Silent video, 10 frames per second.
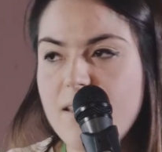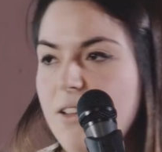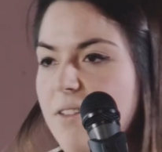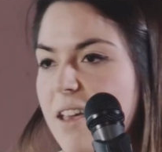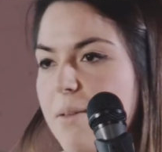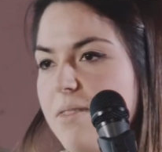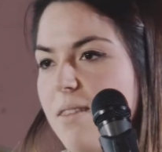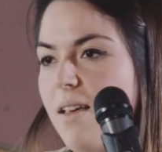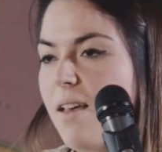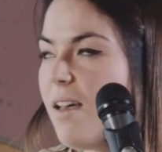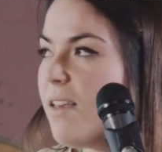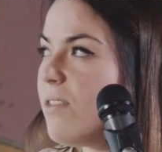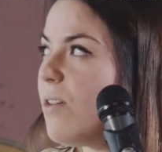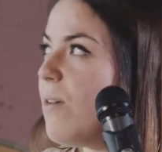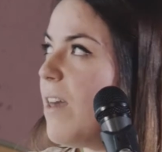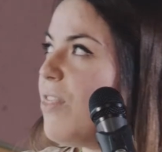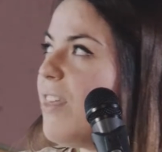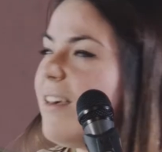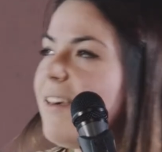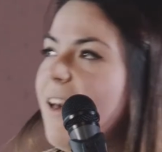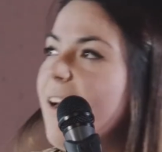in your games. So I think